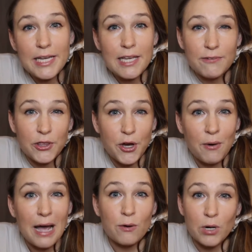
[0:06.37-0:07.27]
Even though
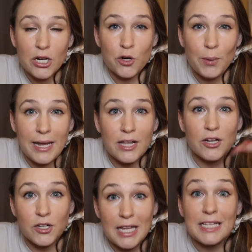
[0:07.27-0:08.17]
I work a
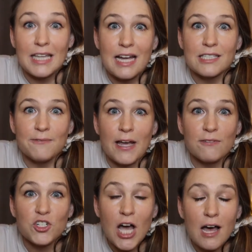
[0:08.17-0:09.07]
regular 9 to 5
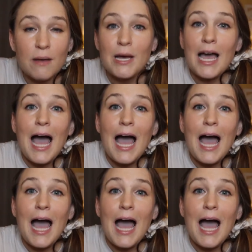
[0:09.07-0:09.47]
job,